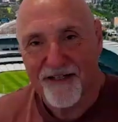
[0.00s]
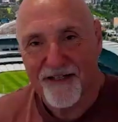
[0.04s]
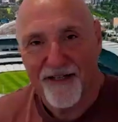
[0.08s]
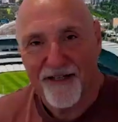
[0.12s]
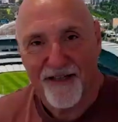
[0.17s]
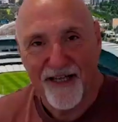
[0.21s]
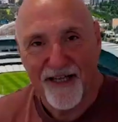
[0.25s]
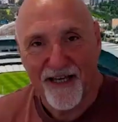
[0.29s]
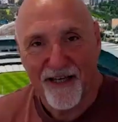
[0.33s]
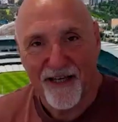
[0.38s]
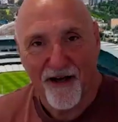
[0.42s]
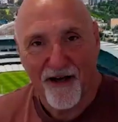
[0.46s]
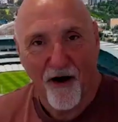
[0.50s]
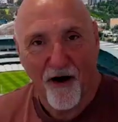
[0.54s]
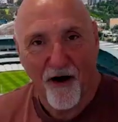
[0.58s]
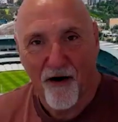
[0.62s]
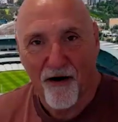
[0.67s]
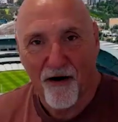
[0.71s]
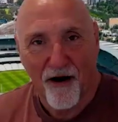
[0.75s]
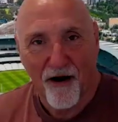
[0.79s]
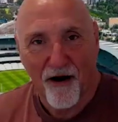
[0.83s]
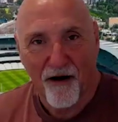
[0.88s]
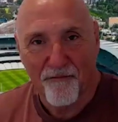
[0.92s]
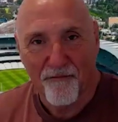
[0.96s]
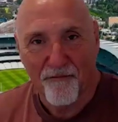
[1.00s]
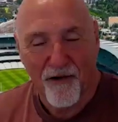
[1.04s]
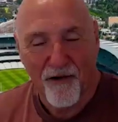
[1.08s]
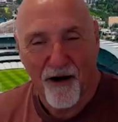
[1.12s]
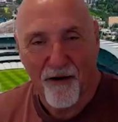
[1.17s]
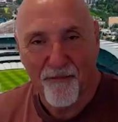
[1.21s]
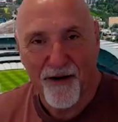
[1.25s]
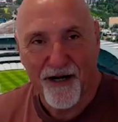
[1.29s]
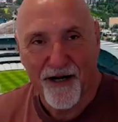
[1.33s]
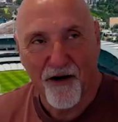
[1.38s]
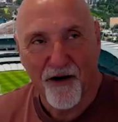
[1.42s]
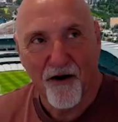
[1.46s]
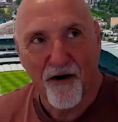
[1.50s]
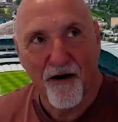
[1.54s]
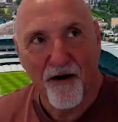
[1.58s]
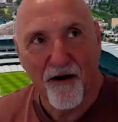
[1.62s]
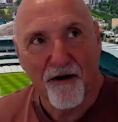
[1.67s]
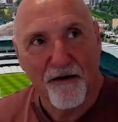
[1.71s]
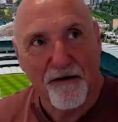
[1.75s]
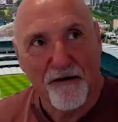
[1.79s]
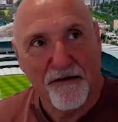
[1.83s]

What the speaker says: hate to think. I mean,